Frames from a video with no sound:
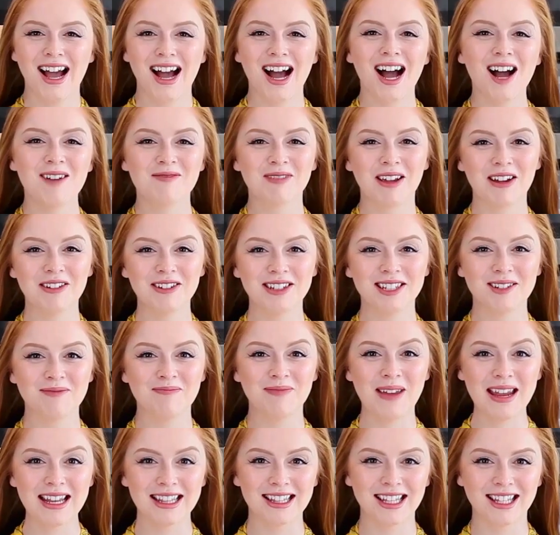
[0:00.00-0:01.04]
I'm going to
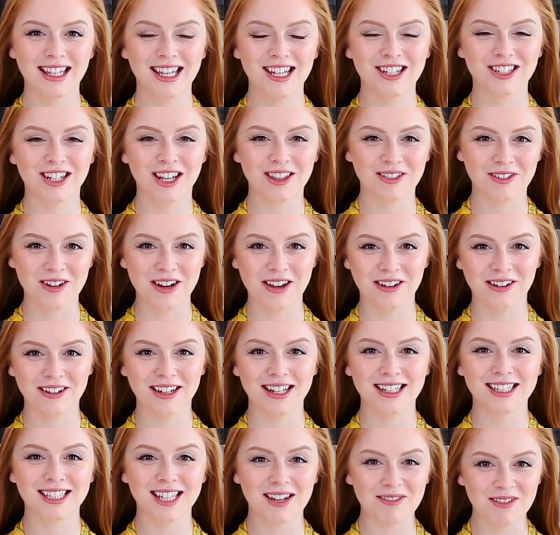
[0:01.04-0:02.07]
bake the quiche at
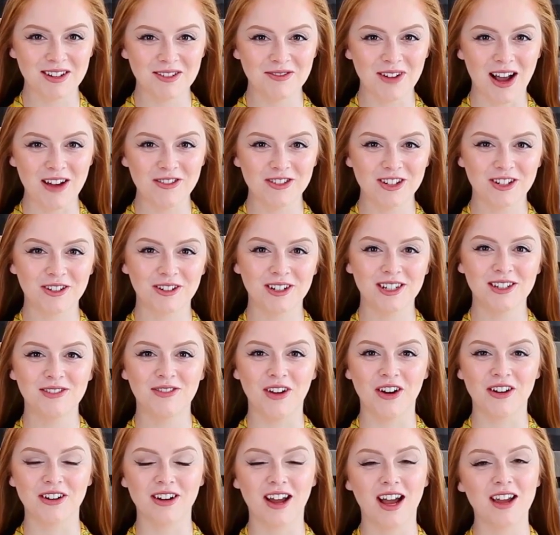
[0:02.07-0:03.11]
375 degrees
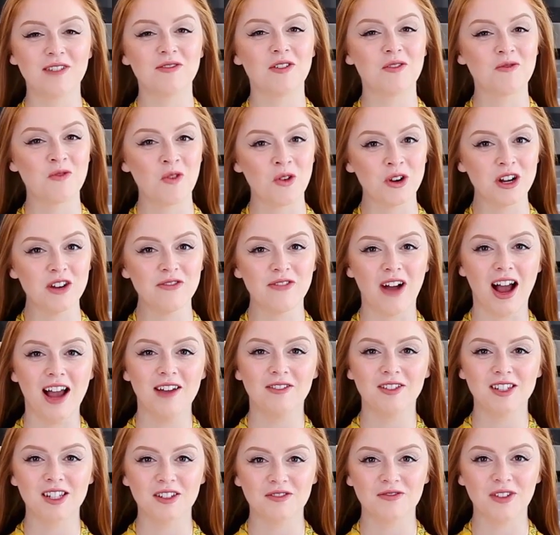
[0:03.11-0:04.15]
Fahrenheit for
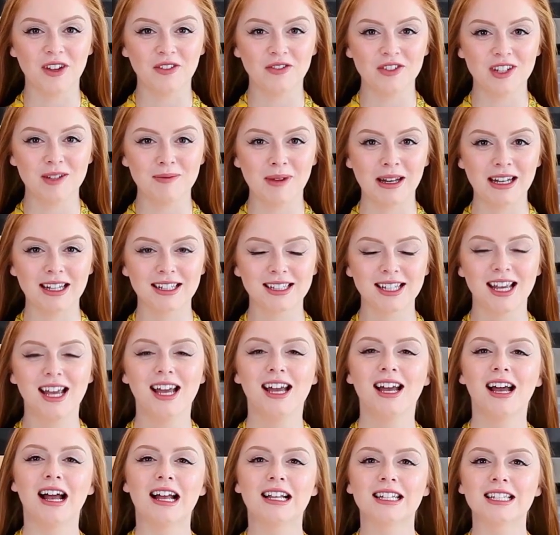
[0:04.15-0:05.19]
45 to 50 minutes
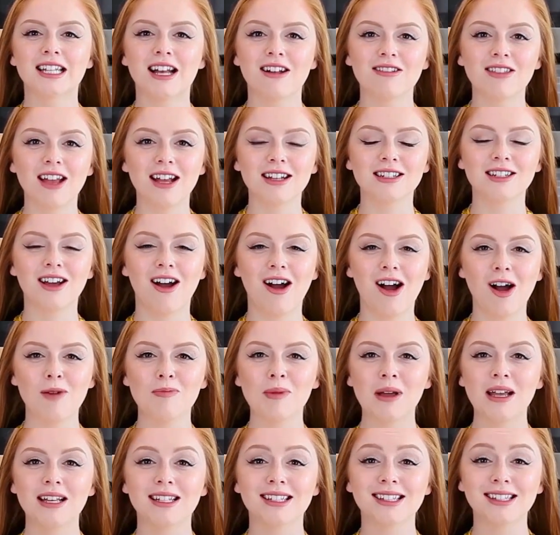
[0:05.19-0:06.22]
until that
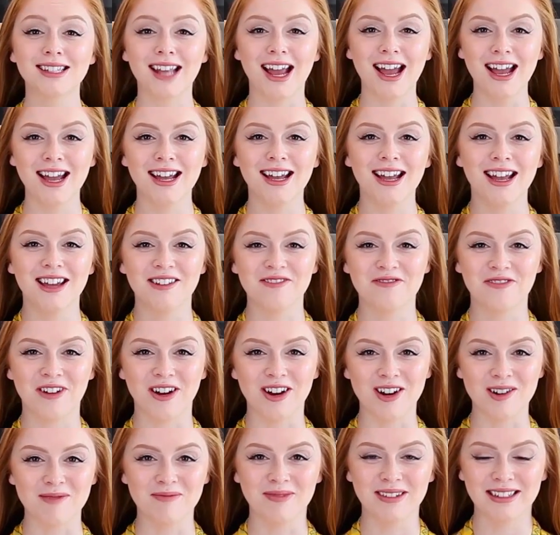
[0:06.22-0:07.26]
top is set and
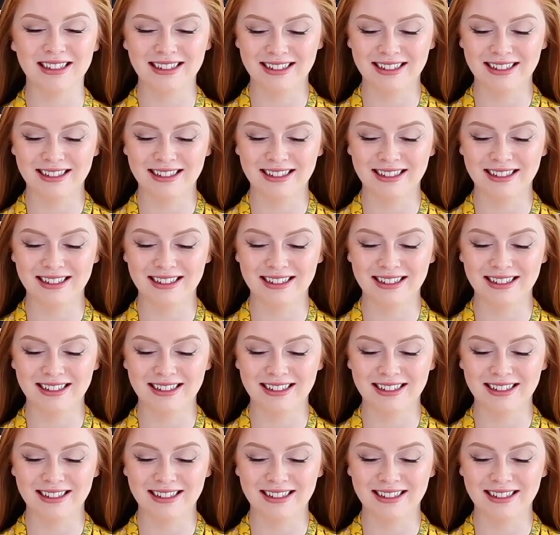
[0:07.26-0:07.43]
firm.